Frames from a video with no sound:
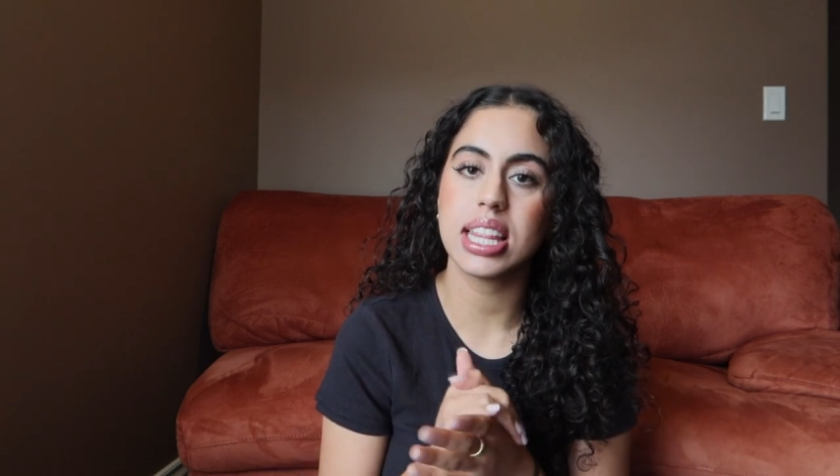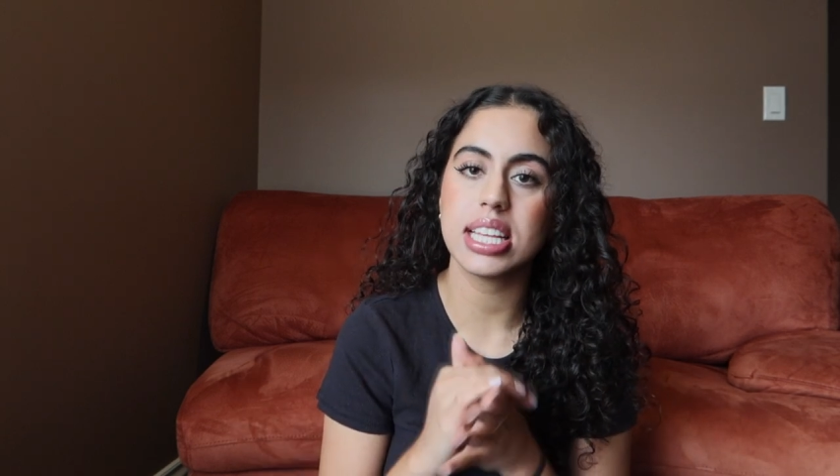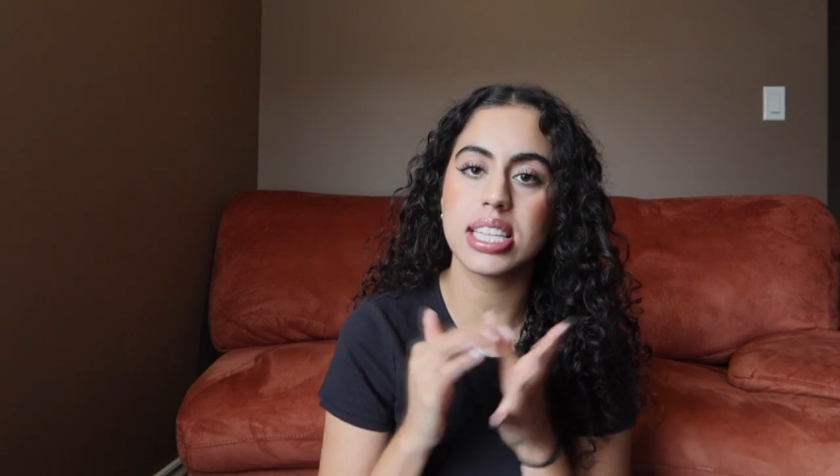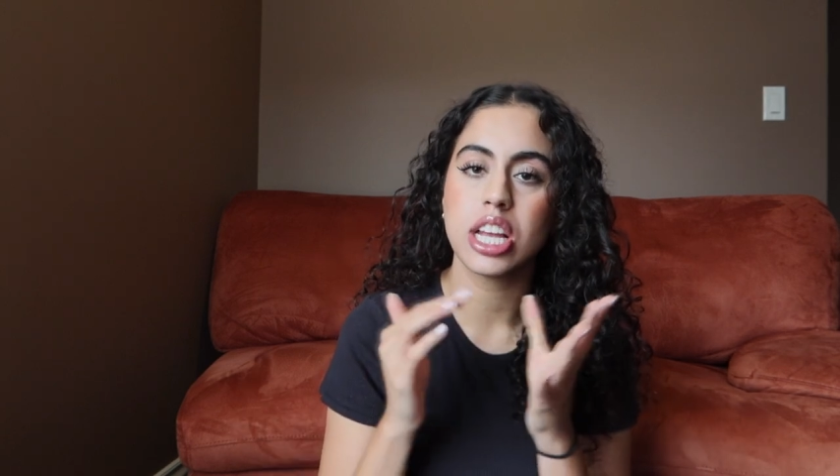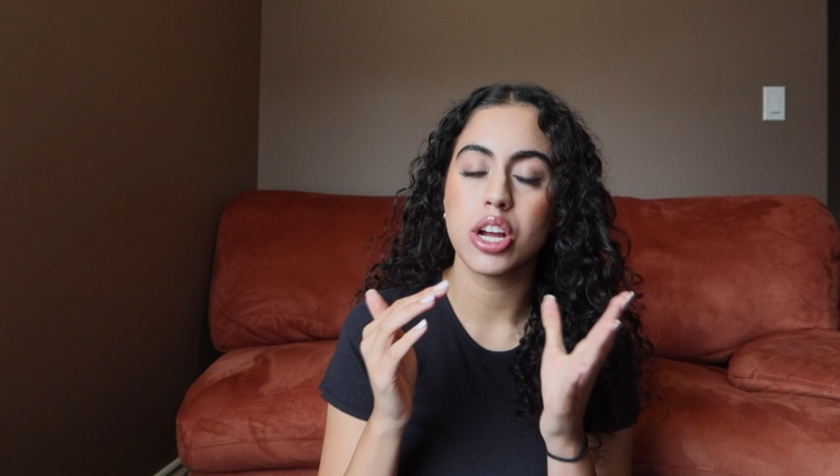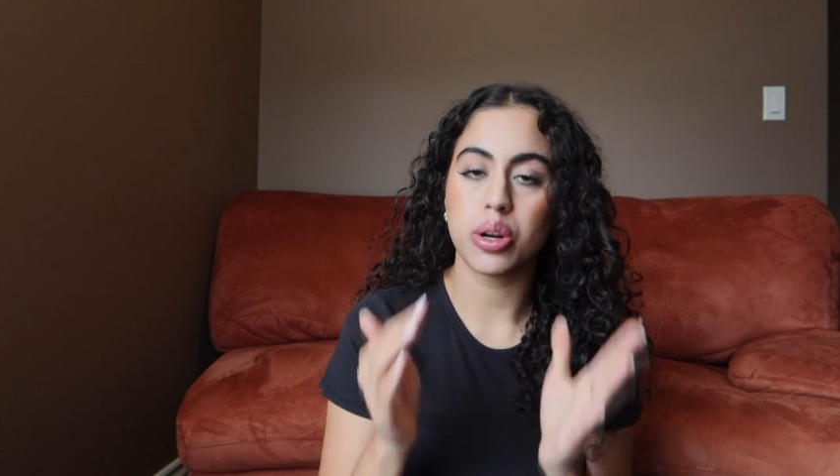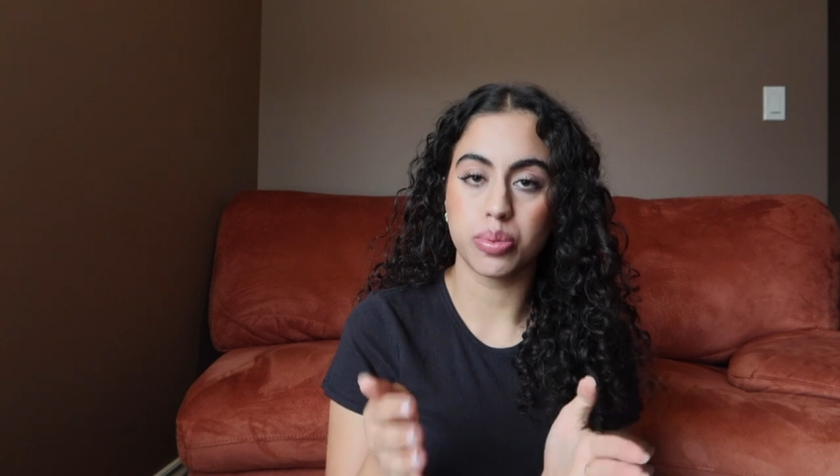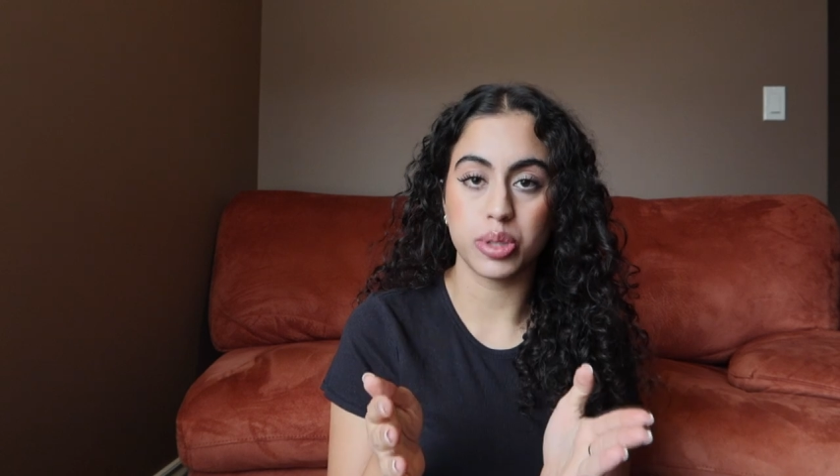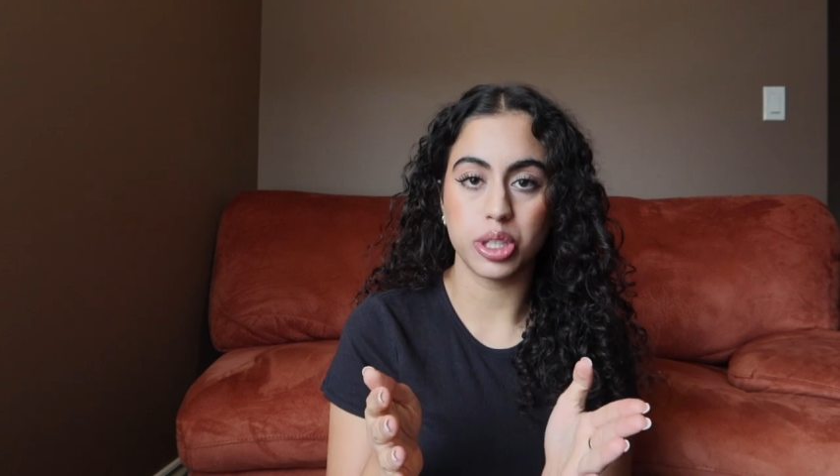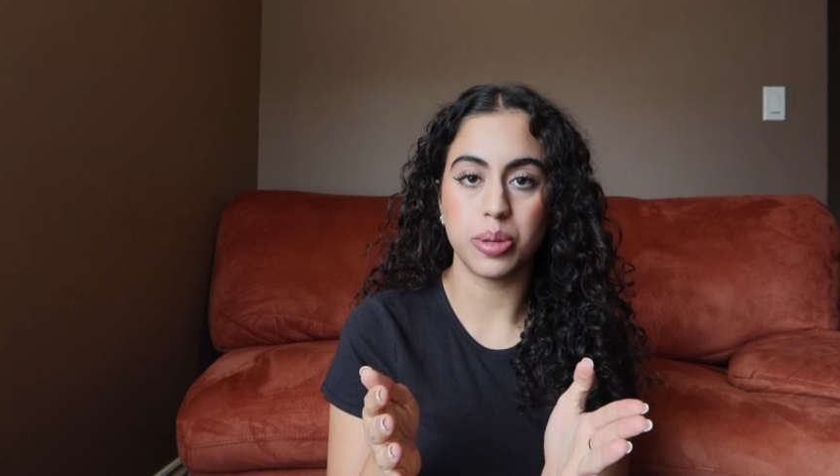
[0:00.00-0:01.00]
this
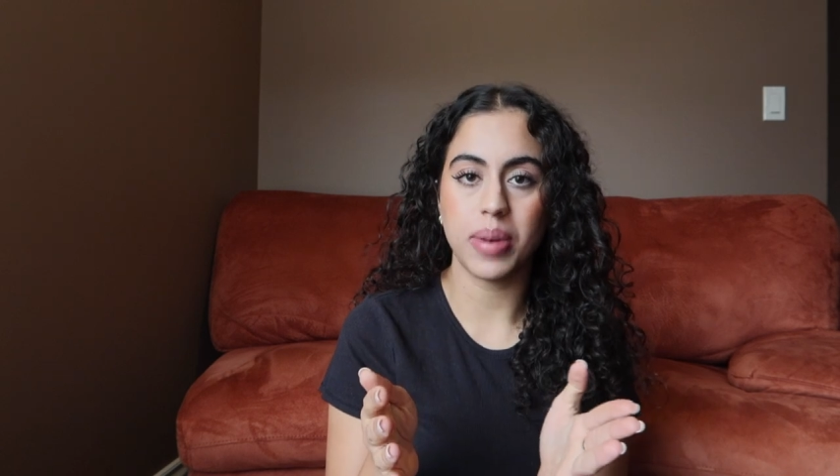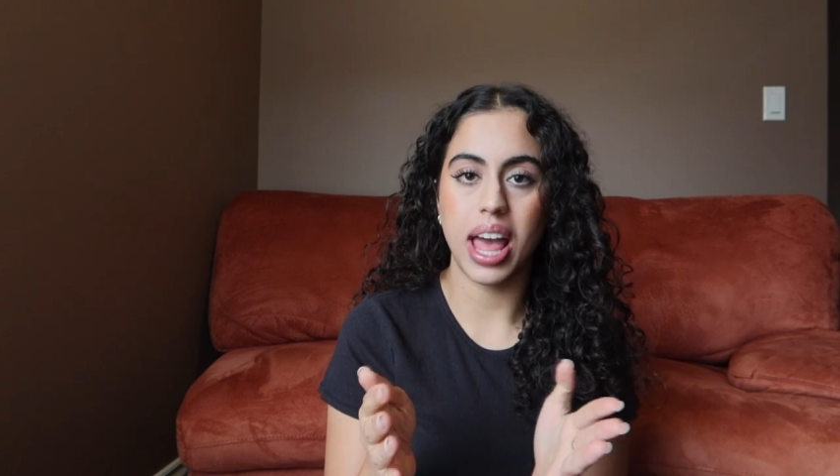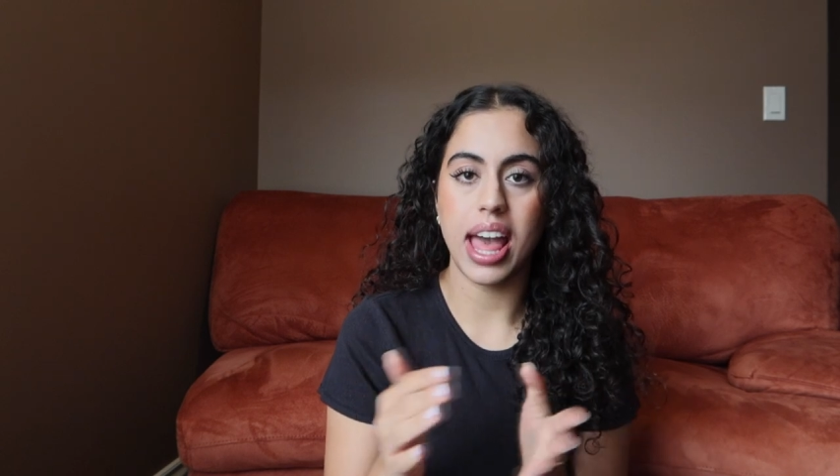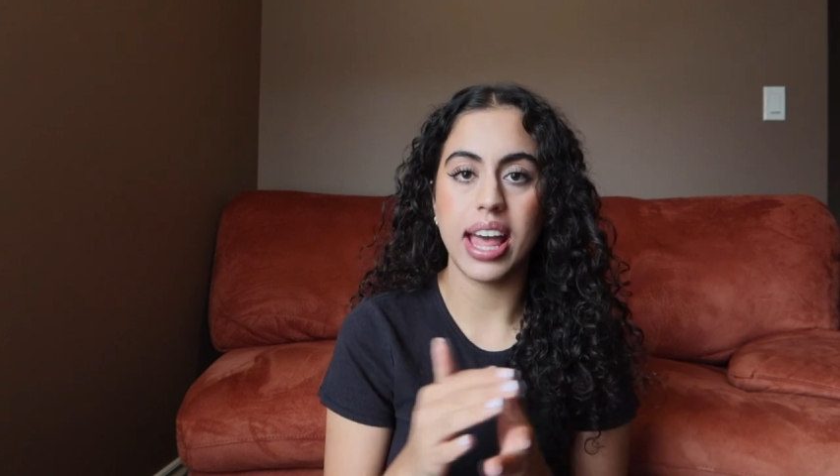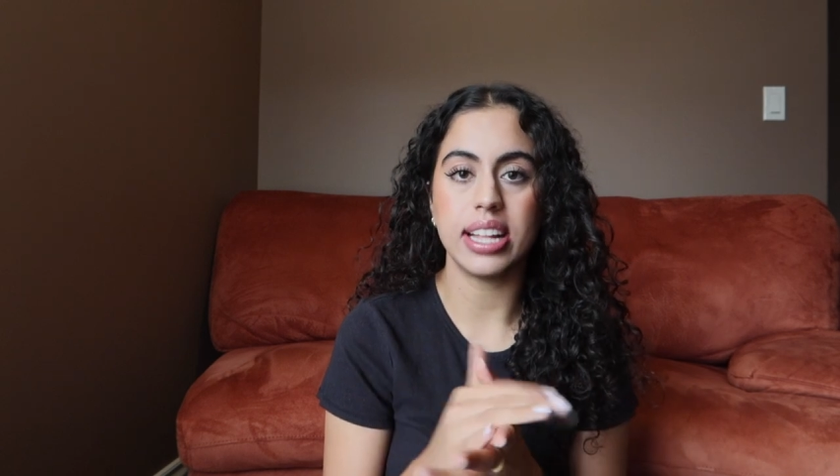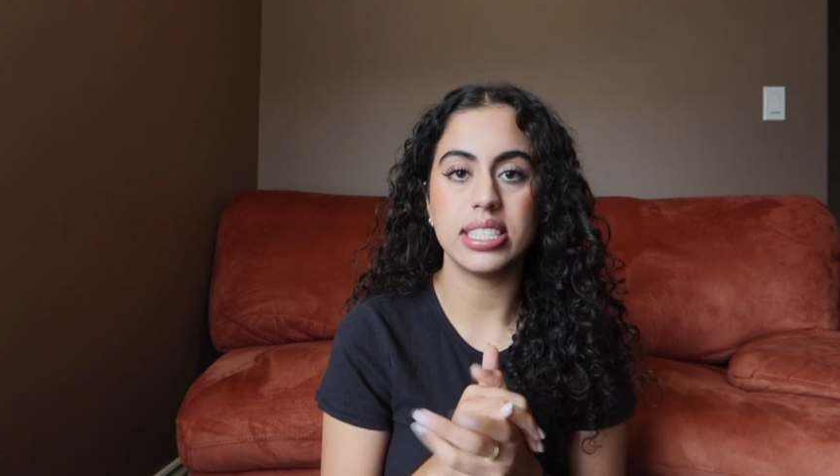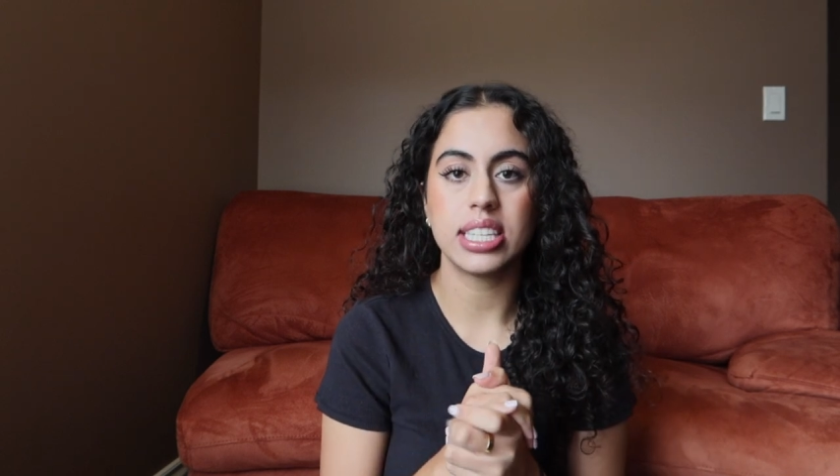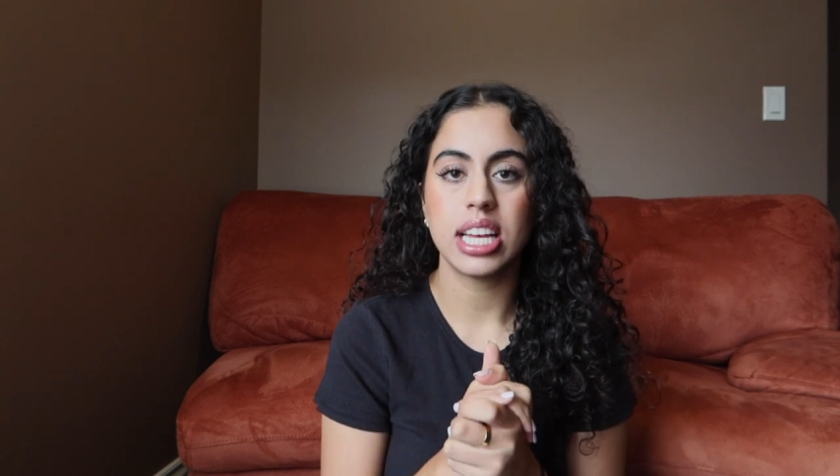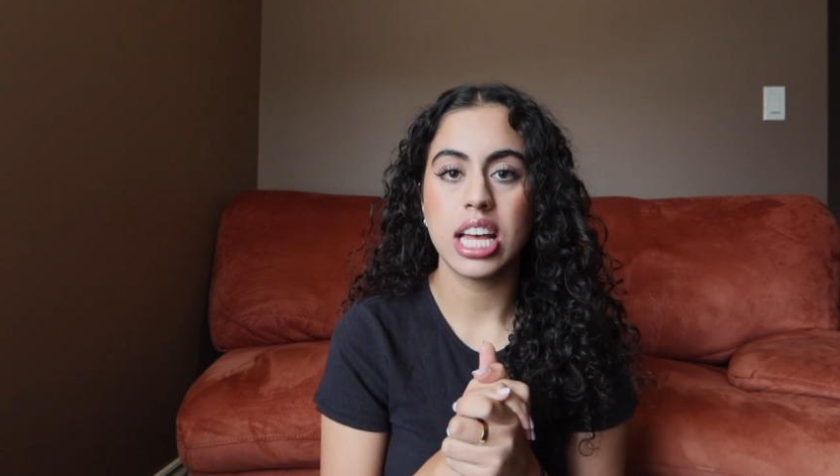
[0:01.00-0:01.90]
room, and